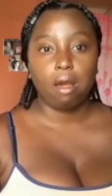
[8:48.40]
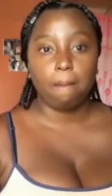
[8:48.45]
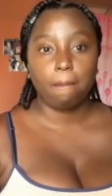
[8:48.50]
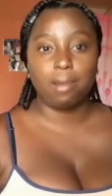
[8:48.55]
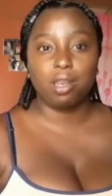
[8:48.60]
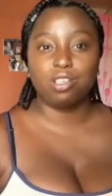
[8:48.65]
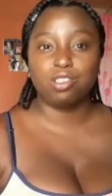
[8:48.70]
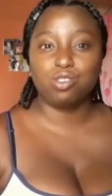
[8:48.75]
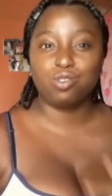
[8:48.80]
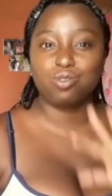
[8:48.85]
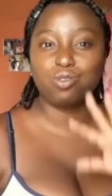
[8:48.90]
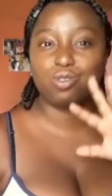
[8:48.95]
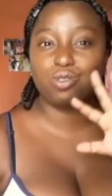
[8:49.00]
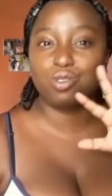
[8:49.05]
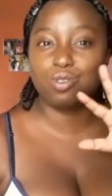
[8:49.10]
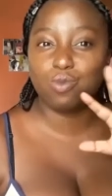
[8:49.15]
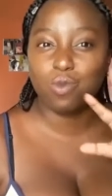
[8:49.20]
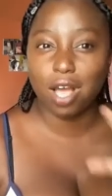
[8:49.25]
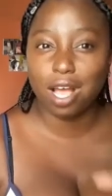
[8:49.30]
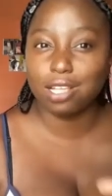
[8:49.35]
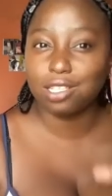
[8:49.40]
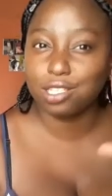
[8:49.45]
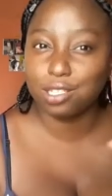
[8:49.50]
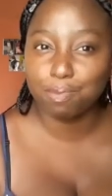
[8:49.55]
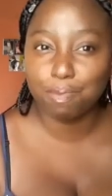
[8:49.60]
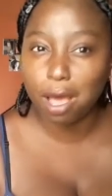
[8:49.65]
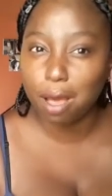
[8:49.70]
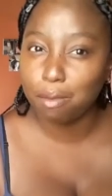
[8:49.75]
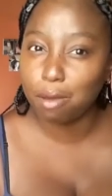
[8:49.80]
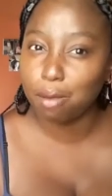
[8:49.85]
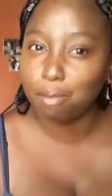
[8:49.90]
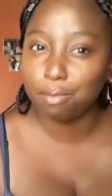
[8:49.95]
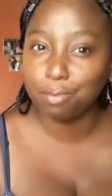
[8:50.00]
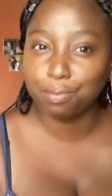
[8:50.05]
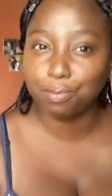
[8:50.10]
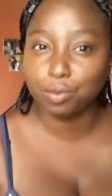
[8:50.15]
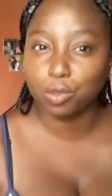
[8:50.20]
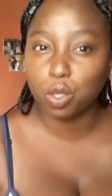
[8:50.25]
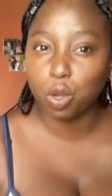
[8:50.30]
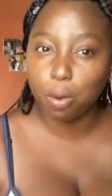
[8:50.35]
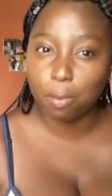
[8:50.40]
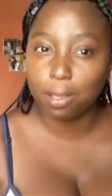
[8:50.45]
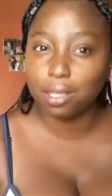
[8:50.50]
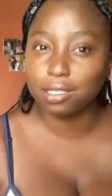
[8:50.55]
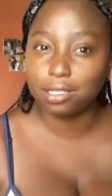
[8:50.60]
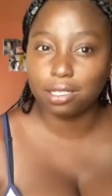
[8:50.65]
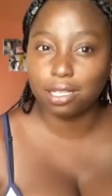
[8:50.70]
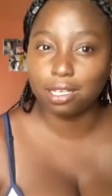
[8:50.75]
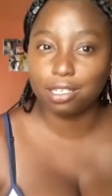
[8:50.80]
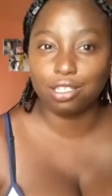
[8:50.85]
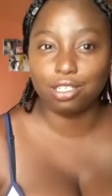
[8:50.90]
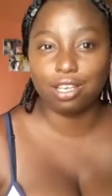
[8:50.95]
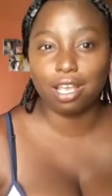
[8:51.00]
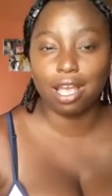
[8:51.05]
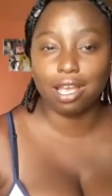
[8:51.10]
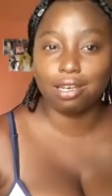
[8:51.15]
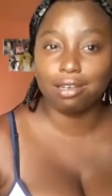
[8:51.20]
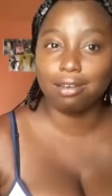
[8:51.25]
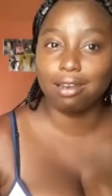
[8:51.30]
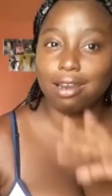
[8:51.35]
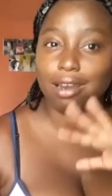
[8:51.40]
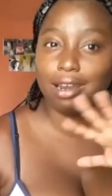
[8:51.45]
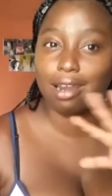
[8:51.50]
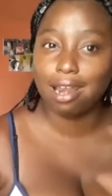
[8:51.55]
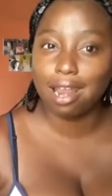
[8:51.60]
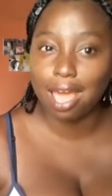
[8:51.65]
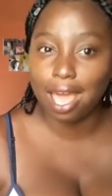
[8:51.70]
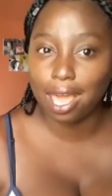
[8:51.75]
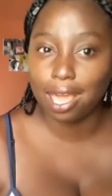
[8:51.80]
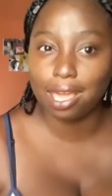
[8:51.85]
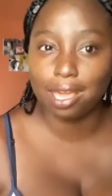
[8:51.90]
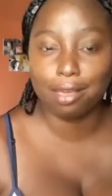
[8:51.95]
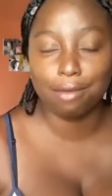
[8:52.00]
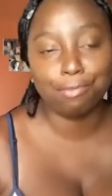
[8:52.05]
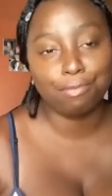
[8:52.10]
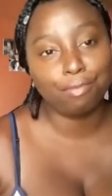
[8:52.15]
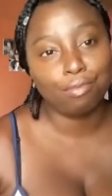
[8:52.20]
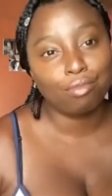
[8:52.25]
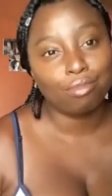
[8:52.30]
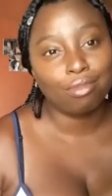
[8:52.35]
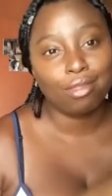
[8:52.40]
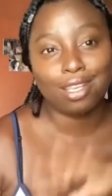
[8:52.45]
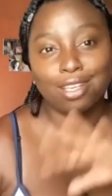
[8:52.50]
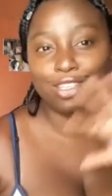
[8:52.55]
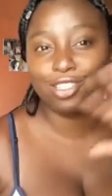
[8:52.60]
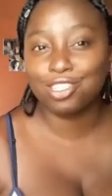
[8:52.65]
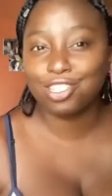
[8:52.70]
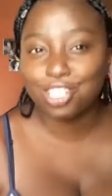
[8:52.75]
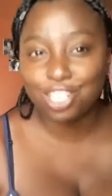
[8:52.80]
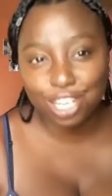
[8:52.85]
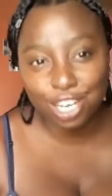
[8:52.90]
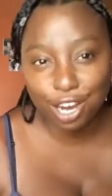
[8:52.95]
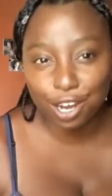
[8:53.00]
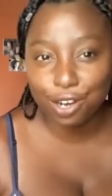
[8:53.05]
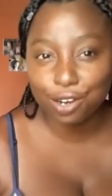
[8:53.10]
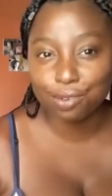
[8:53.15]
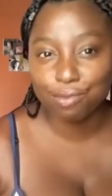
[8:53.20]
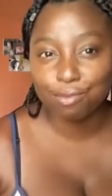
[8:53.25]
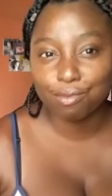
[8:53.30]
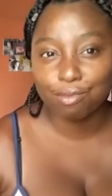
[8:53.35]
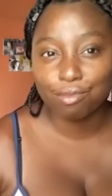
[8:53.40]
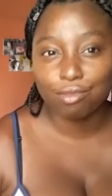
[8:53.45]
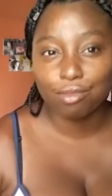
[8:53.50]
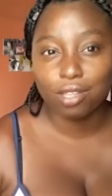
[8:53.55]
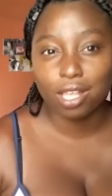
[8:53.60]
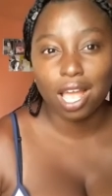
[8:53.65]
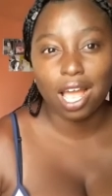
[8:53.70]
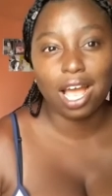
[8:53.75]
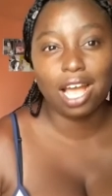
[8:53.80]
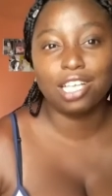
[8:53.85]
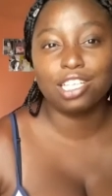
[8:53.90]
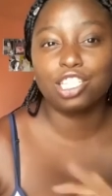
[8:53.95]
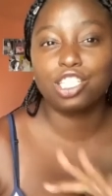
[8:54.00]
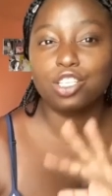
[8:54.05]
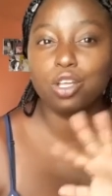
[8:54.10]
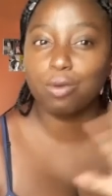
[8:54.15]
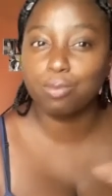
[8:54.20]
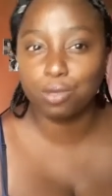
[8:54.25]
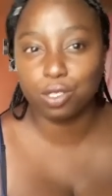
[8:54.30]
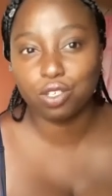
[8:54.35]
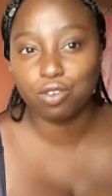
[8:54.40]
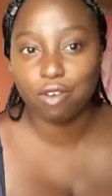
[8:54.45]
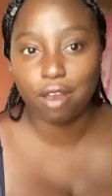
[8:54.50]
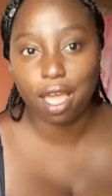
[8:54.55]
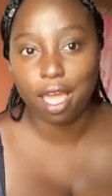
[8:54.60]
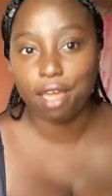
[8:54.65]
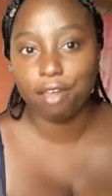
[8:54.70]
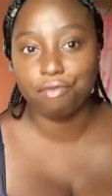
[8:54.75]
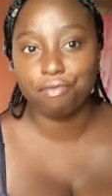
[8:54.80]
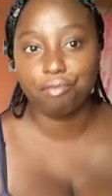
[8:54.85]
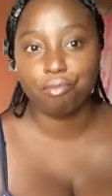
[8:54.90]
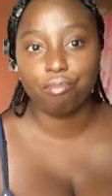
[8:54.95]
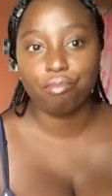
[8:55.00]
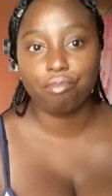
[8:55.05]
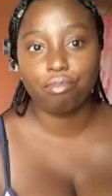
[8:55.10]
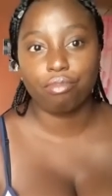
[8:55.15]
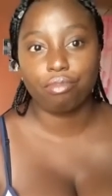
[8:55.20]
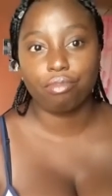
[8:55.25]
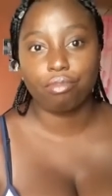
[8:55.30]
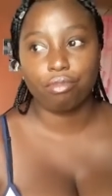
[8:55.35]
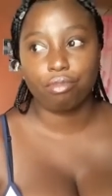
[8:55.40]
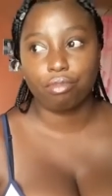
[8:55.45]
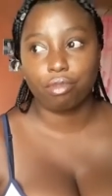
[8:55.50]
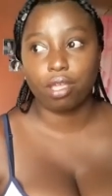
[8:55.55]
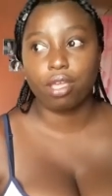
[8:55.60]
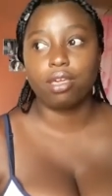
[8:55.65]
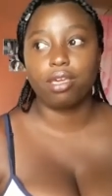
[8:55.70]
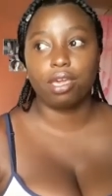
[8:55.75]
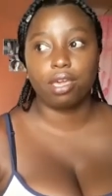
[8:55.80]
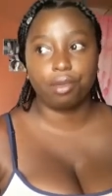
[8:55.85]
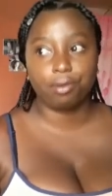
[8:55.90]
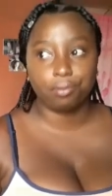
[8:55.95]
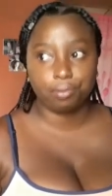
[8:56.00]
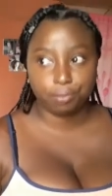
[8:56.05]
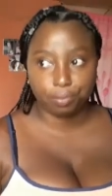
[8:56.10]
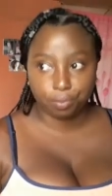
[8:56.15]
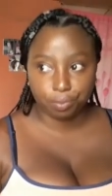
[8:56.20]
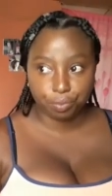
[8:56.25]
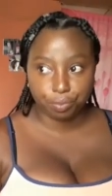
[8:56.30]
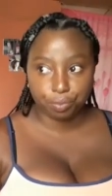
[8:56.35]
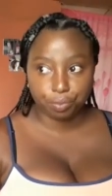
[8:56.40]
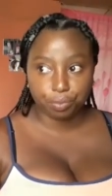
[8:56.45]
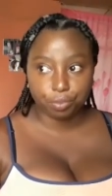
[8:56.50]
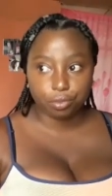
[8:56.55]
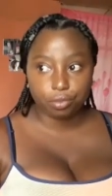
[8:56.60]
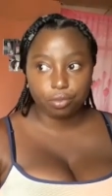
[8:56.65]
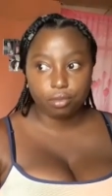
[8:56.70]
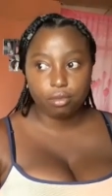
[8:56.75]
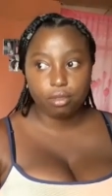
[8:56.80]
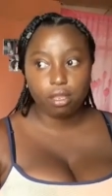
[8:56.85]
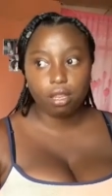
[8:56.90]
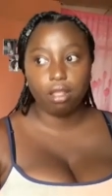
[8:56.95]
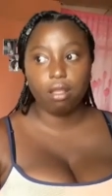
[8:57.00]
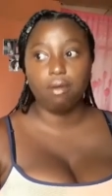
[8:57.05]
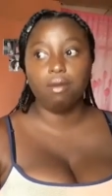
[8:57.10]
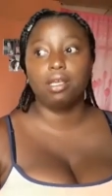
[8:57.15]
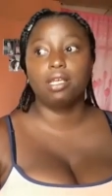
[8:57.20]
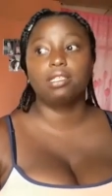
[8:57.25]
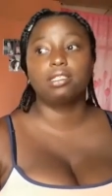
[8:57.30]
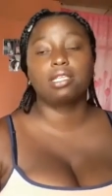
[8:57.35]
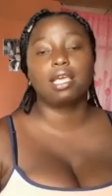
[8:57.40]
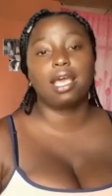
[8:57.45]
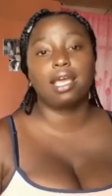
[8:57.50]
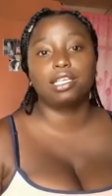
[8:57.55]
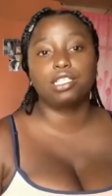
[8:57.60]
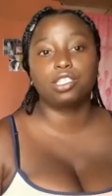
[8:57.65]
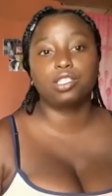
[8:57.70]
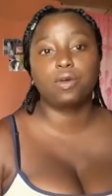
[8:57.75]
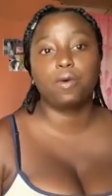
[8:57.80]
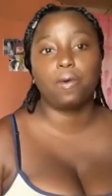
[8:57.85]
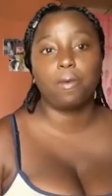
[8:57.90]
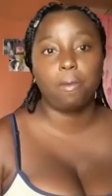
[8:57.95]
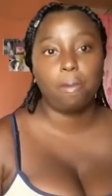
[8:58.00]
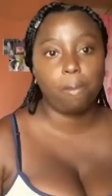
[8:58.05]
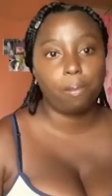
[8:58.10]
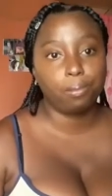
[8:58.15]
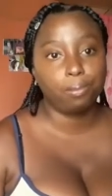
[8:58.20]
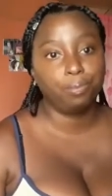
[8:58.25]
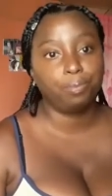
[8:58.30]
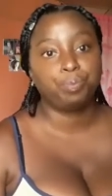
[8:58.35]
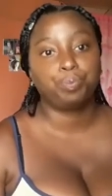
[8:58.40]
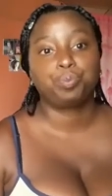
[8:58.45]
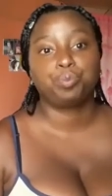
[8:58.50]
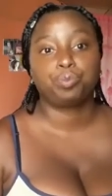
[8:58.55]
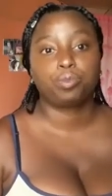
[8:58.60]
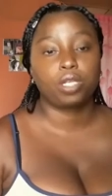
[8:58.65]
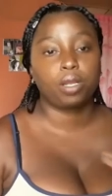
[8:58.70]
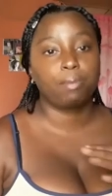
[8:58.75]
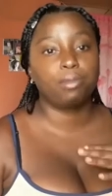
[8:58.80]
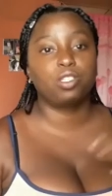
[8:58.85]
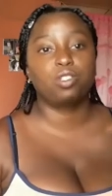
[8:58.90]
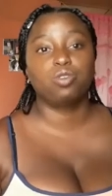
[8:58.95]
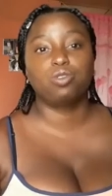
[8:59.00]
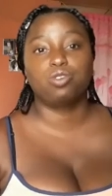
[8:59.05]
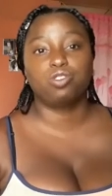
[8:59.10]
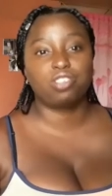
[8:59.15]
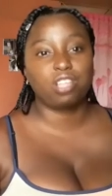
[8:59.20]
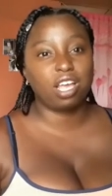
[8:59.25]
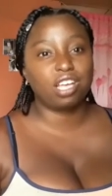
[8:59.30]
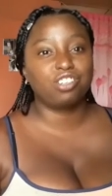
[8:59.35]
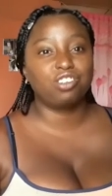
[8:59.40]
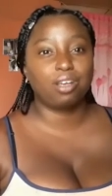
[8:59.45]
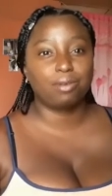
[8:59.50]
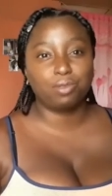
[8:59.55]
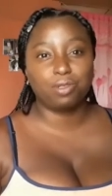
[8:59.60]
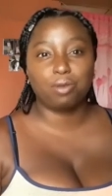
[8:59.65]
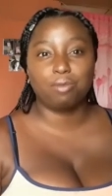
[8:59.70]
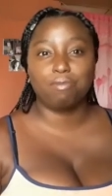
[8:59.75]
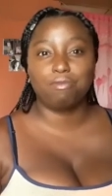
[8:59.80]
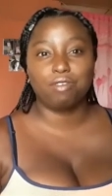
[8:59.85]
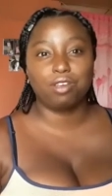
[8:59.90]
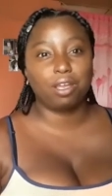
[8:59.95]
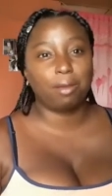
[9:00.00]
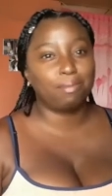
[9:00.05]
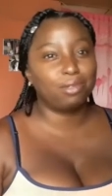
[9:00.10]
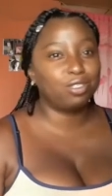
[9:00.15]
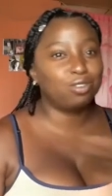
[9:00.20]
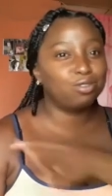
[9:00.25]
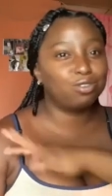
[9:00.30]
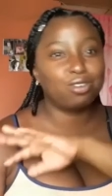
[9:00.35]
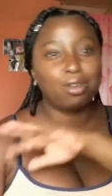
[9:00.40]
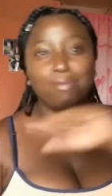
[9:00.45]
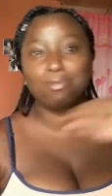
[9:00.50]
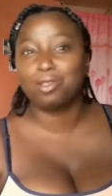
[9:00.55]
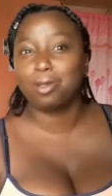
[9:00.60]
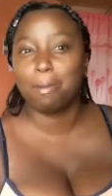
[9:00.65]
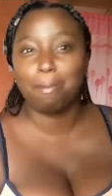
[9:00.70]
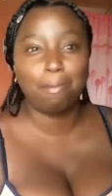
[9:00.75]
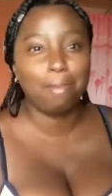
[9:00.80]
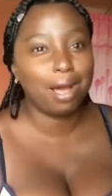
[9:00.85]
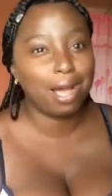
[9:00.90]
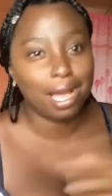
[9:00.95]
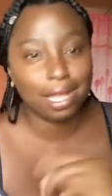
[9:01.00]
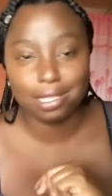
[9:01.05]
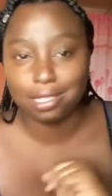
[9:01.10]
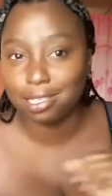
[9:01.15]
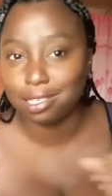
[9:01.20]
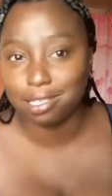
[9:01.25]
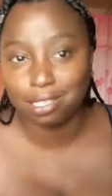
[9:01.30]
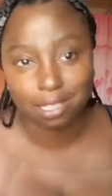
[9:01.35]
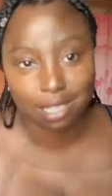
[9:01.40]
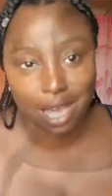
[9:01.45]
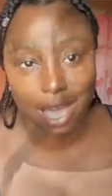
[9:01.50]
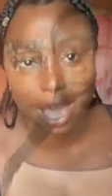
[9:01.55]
go and spam on comment section, like, share, and subscribe. Yeah. Yes, guys, so I'm soon start drop some video. I'm soon drop some bagger things.